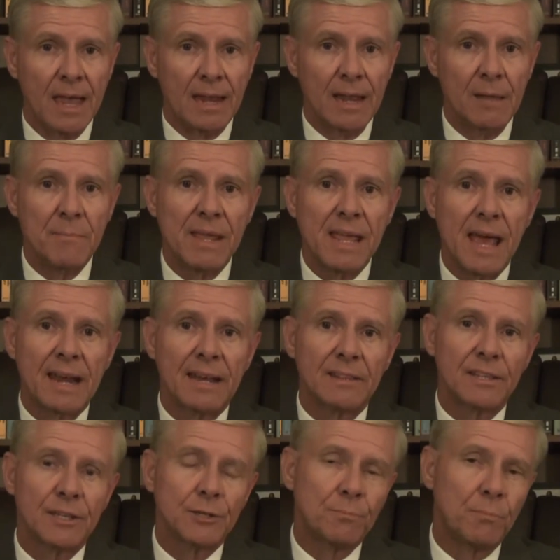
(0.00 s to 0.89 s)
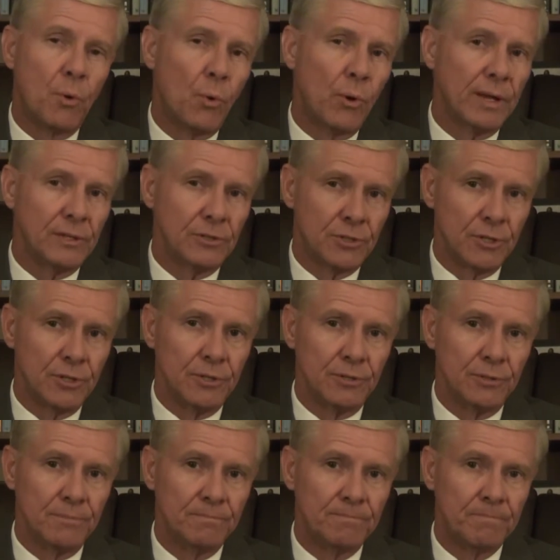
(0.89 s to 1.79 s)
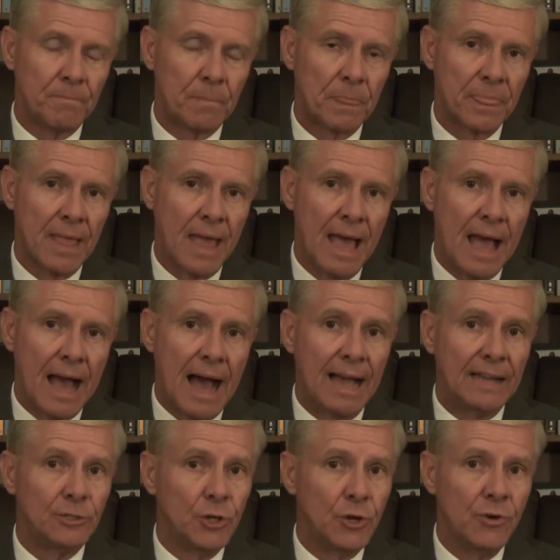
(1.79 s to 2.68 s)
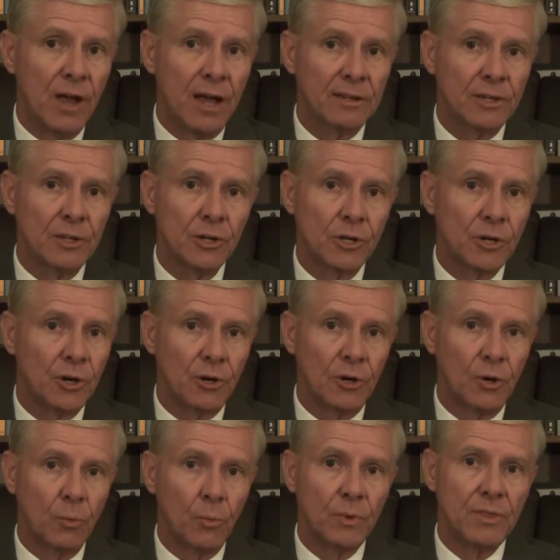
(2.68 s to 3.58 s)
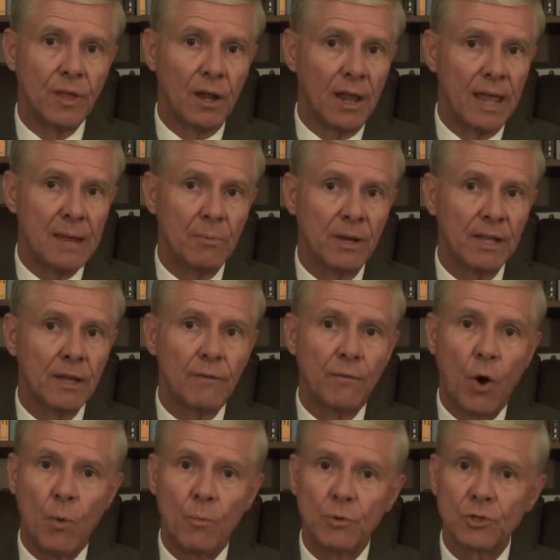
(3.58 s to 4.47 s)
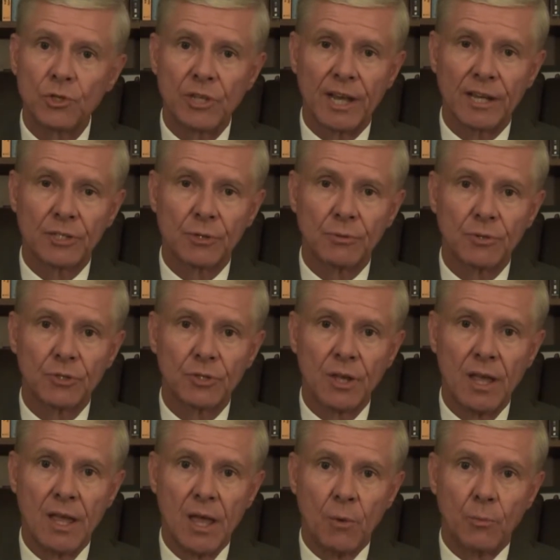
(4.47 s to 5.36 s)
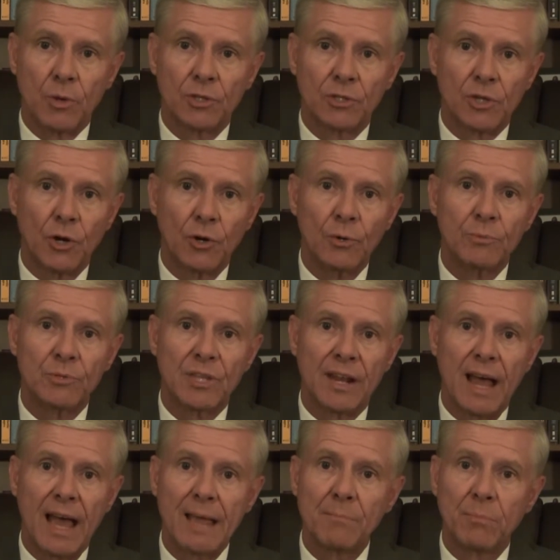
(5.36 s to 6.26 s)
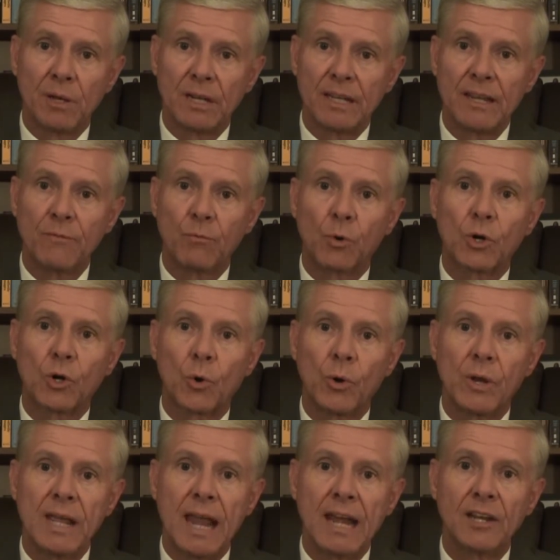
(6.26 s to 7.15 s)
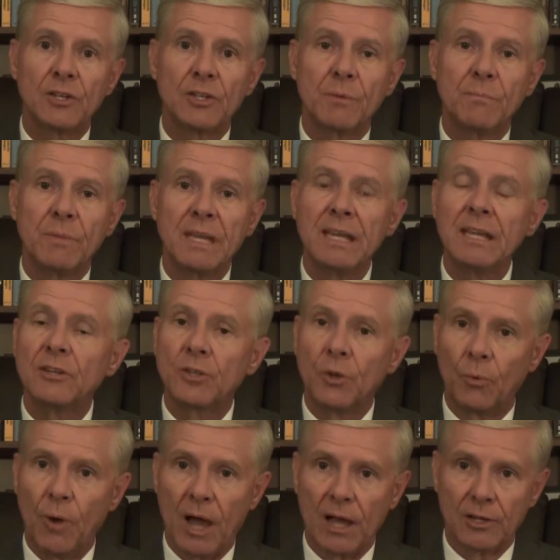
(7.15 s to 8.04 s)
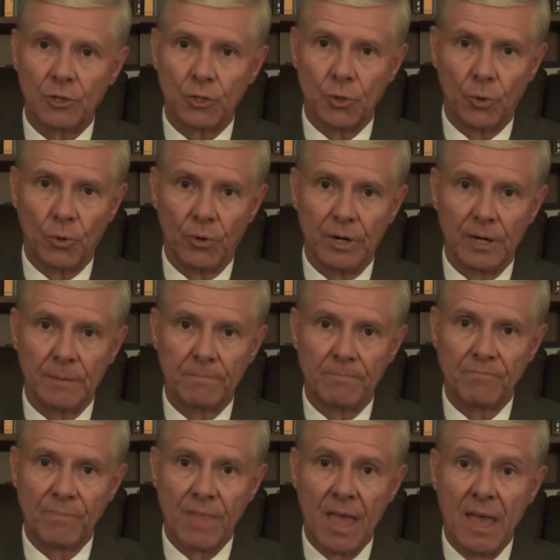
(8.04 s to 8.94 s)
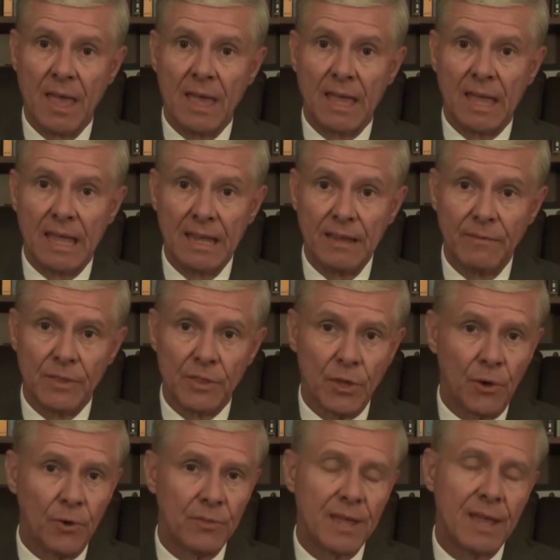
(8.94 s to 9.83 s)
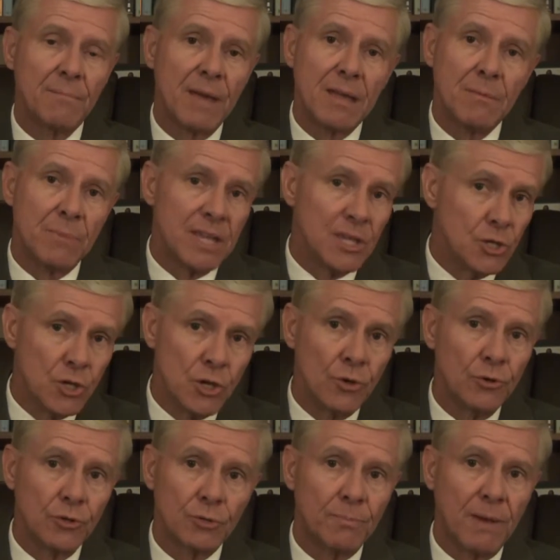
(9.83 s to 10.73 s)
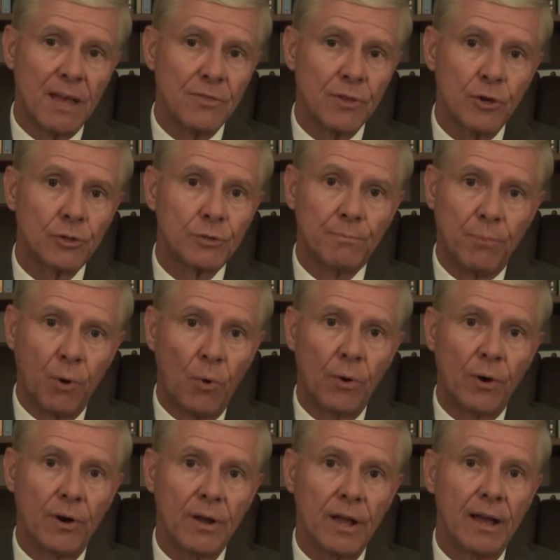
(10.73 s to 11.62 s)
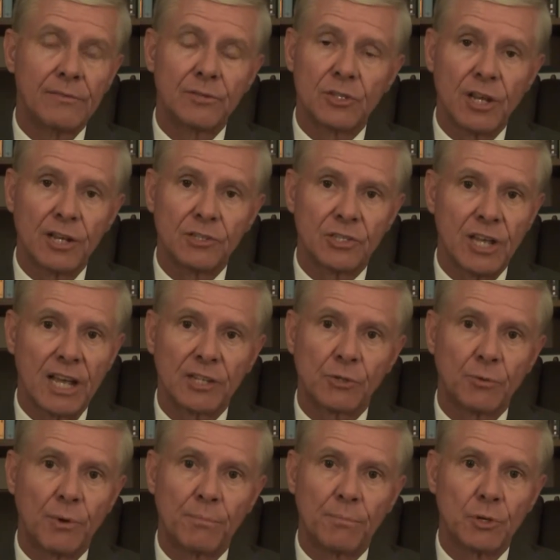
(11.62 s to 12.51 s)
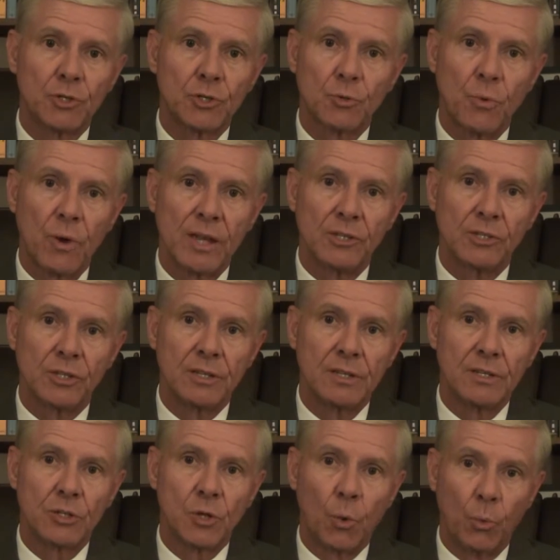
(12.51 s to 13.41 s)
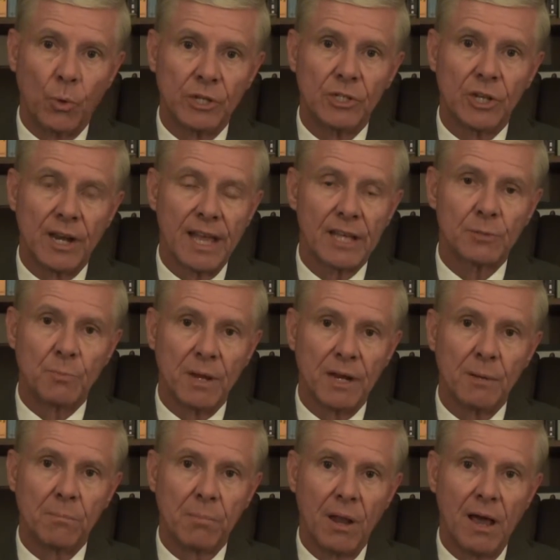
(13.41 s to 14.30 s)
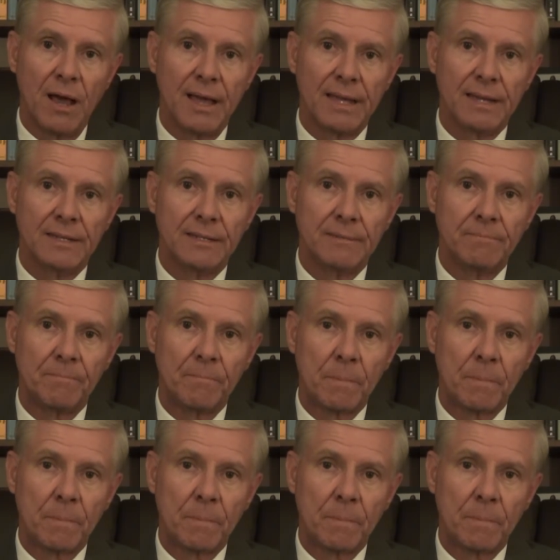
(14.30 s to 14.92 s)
Let me add at this point too, I do not concur with the labeling of homosexuals with terms that I believe were created to be derogatory, even though they may be used by those born of such sexual persuasion to which it has been applied.